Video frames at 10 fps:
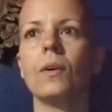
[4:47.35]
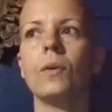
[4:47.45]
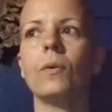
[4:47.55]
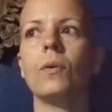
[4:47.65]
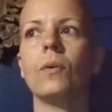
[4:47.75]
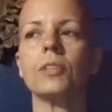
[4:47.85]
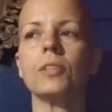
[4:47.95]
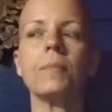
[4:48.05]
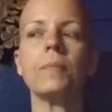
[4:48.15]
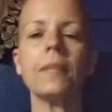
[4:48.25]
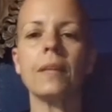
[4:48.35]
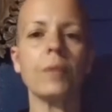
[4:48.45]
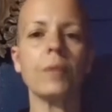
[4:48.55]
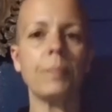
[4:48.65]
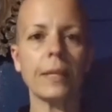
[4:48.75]
or something that we
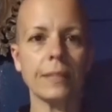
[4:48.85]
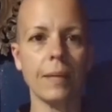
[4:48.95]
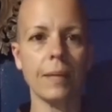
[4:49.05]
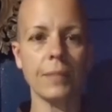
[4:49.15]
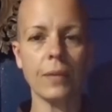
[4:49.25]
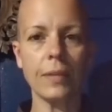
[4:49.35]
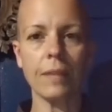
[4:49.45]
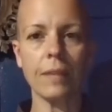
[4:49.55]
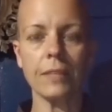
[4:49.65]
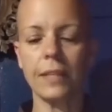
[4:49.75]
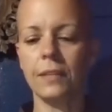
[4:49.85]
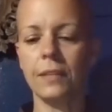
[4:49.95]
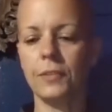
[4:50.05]
picked up that we never needed to.